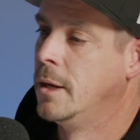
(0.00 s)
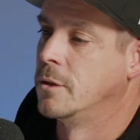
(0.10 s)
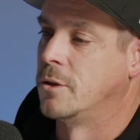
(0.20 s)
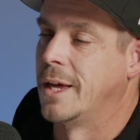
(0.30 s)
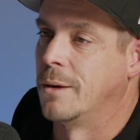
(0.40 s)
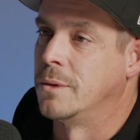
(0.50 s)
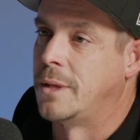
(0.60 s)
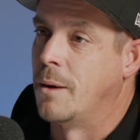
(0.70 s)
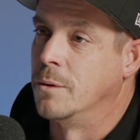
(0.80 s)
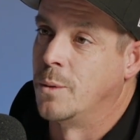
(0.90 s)
So that
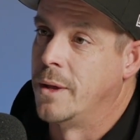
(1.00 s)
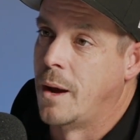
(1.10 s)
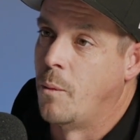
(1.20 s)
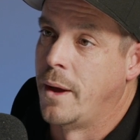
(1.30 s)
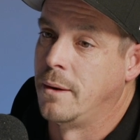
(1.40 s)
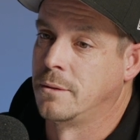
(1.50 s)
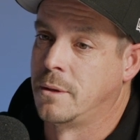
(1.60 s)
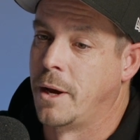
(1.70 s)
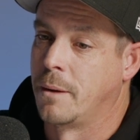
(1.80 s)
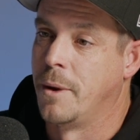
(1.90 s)
that was where they went
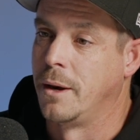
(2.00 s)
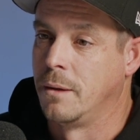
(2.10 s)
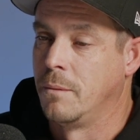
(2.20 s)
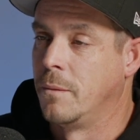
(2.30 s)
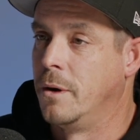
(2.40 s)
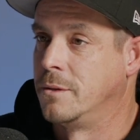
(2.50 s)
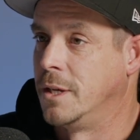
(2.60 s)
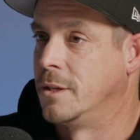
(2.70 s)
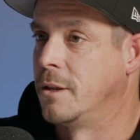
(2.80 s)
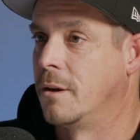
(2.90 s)
to make money. Whereas
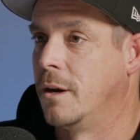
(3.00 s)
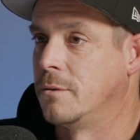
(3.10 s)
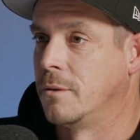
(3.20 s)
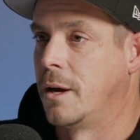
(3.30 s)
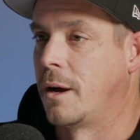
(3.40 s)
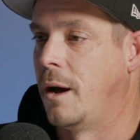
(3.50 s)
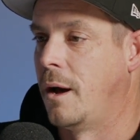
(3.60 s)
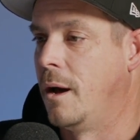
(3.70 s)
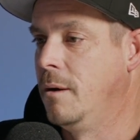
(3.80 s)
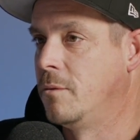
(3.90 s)
these other guys were like,
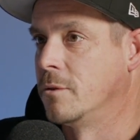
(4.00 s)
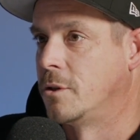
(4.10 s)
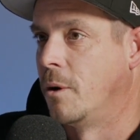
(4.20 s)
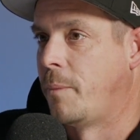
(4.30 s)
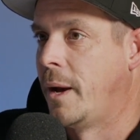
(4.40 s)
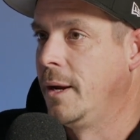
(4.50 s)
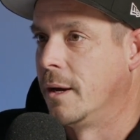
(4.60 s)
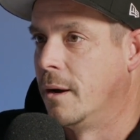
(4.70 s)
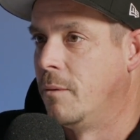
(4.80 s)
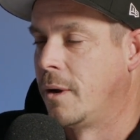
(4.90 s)
I don't want to stop
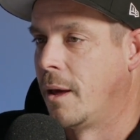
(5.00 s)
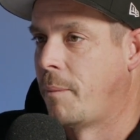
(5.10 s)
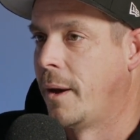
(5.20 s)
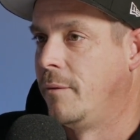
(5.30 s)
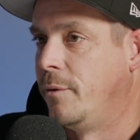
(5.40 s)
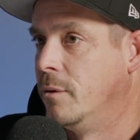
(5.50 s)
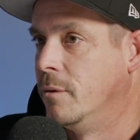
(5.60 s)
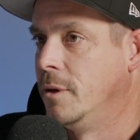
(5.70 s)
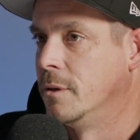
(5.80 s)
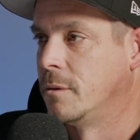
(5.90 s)
painting. I want to get paid for
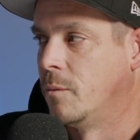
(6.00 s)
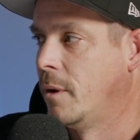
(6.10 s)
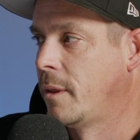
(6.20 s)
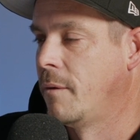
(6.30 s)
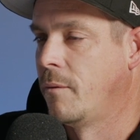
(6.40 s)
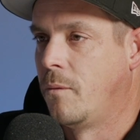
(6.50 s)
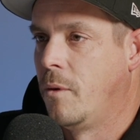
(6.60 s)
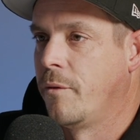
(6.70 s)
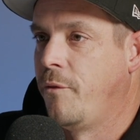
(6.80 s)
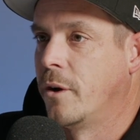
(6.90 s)
doing this. And why the
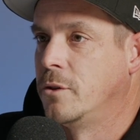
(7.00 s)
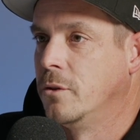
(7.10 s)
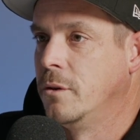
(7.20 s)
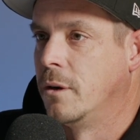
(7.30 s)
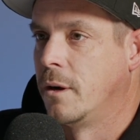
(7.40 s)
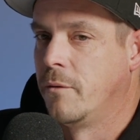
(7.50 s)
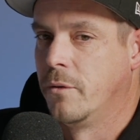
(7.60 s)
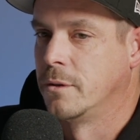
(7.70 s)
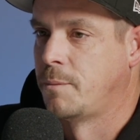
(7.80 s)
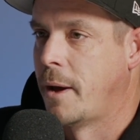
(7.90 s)
why the fuck shouldn't I?
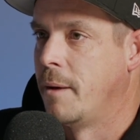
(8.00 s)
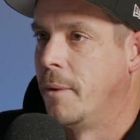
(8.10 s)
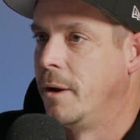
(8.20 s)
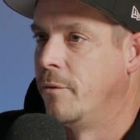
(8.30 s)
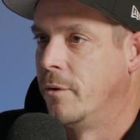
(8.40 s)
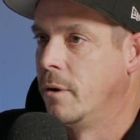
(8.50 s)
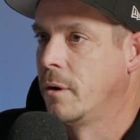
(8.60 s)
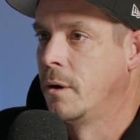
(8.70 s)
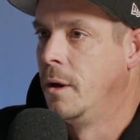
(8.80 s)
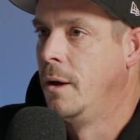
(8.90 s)
Everyone's paying money for
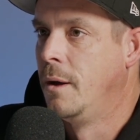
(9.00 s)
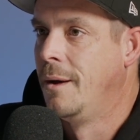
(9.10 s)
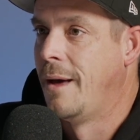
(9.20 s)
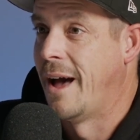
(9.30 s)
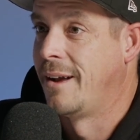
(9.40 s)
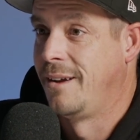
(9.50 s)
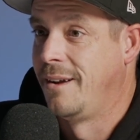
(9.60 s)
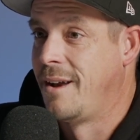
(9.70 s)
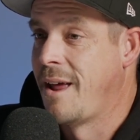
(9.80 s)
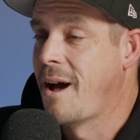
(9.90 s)
it. Yeah.
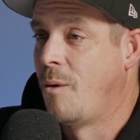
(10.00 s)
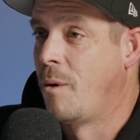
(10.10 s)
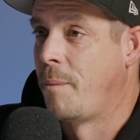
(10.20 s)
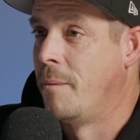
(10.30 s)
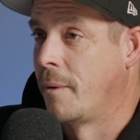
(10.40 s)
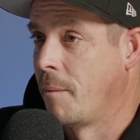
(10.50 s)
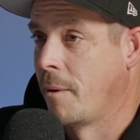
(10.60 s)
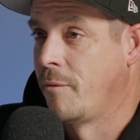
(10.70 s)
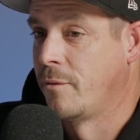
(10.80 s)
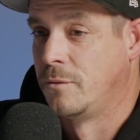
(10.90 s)
And now what people get
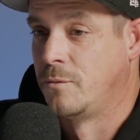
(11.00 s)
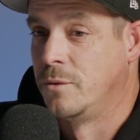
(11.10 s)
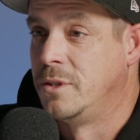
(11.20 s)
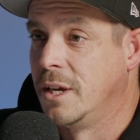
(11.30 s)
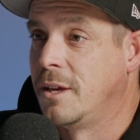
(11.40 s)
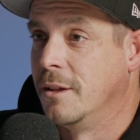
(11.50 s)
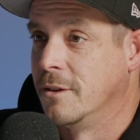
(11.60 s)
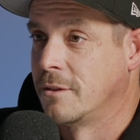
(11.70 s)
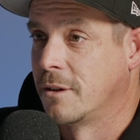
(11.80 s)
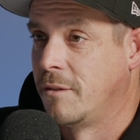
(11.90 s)
paid for is
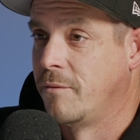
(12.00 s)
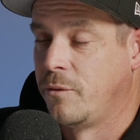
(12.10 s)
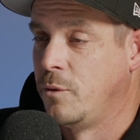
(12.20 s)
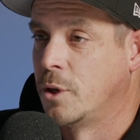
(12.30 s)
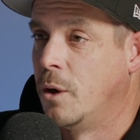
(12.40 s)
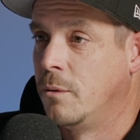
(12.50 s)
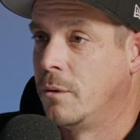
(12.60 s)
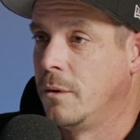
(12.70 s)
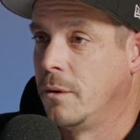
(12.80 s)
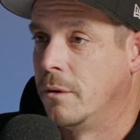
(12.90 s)
ridiculous. Like if you
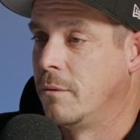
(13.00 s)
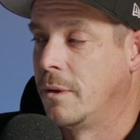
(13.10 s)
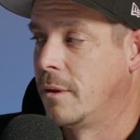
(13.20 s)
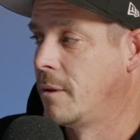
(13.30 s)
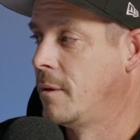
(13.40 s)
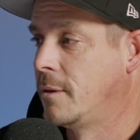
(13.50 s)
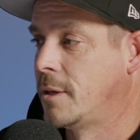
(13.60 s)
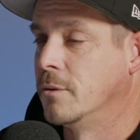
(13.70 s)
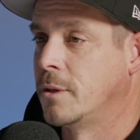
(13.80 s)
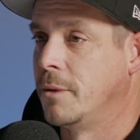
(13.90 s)
told, you know,
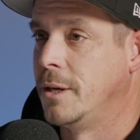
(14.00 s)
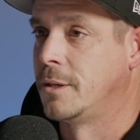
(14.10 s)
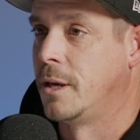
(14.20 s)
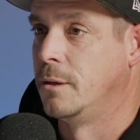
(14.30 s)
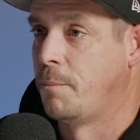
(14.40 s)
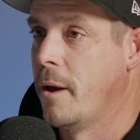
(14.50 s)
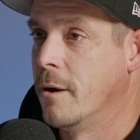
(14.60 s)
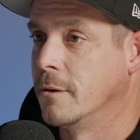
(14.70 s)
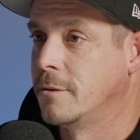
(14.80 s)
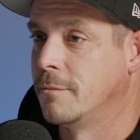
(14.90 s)
tell some of these kids'
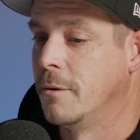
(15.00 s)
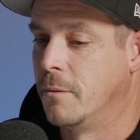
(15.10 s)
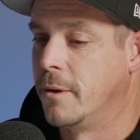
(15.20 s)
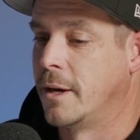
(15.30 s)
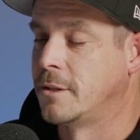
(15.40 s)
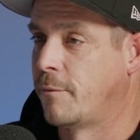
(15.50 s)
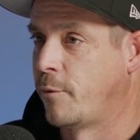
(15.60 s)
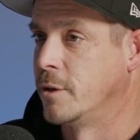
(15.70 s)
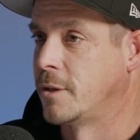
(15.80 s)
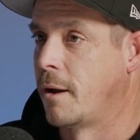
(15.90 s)
parents when they
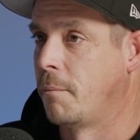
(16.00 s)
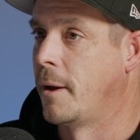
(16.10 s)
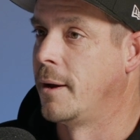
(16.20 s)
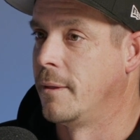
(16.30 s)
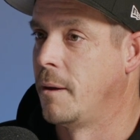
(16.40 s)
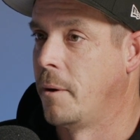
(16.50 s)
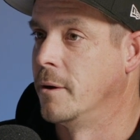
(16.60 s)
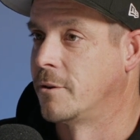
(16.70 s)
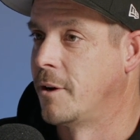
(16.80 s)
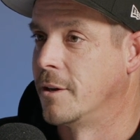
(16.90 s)
first started painting, and their
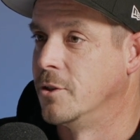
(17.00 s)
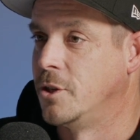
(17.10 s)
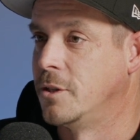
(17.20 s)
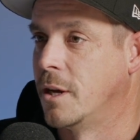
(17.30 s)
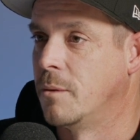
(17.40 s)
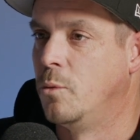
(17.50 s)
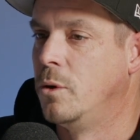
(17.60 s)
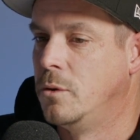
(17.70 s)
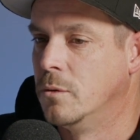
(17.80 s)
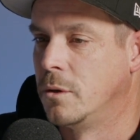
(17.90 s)
parents cracking the shits out of them. What are
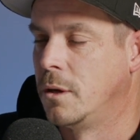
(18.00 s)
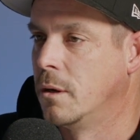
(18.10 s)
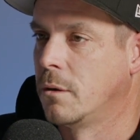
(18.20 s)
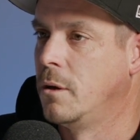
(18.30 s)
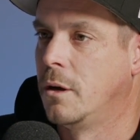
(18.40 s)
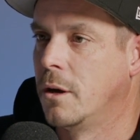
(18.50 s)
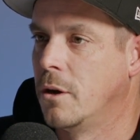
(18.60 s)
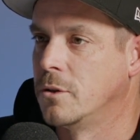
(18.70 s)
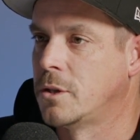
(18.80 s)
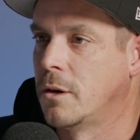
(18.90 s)
you doing? You're, you're going to
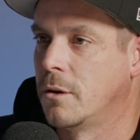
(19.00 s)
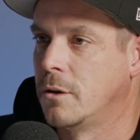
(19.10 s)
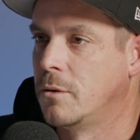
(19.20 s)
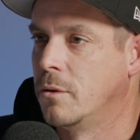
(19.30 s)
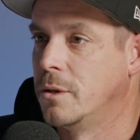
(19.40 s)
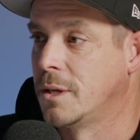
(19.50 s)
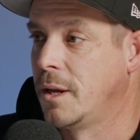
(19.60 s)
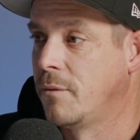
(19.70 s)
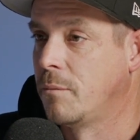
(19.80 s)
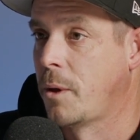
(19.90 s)
go to jail. You're going to do all this. And
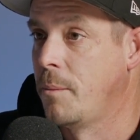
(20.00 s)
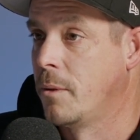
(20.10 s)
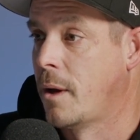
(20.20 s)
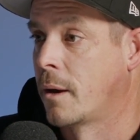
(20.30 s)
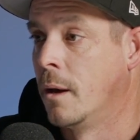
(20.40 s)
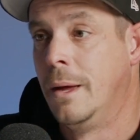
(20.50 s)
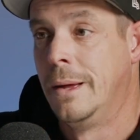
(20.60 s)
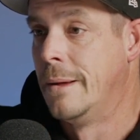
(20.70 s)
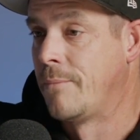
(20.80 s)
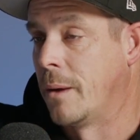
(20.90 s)
even people like,
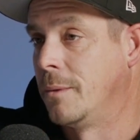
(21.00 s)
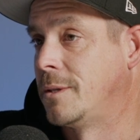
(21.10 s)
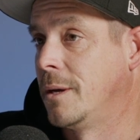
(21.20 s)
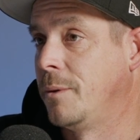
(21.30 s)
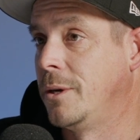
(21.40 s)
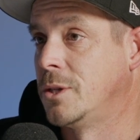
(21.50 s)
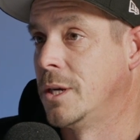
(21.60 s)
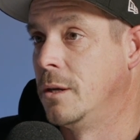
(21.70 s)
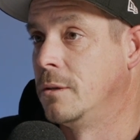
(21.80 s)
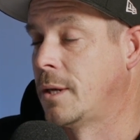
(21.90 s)
I mean, take Mickey
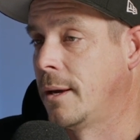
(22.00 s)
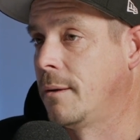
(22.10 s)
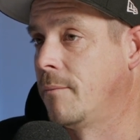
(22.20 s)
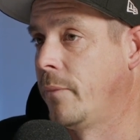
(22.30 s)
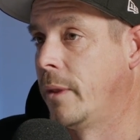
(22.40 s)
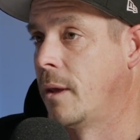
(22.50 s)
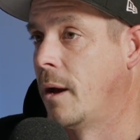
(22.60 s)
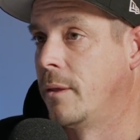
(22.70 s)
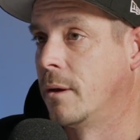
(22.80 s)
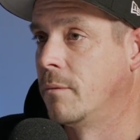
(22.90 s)
G and take the
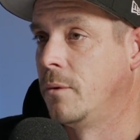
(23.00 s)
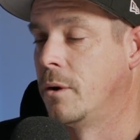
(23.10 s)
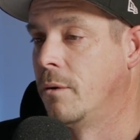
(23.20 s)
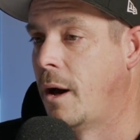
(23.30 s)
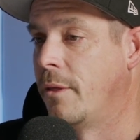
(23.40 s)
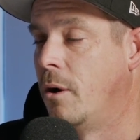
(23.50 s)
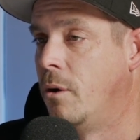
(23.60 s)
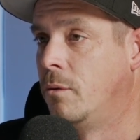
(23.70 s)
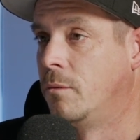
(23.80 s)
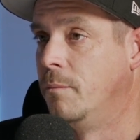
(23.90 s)
other, you know, other
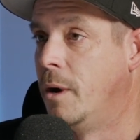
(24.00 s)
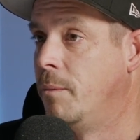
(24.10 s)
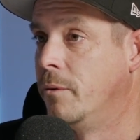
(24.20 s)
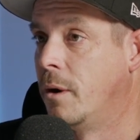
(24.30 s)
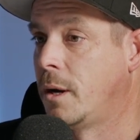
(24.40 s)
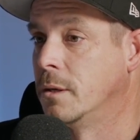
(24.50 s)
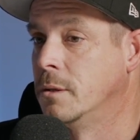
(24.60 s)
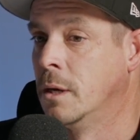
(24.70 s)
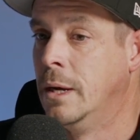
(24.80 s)
old Melbourne writers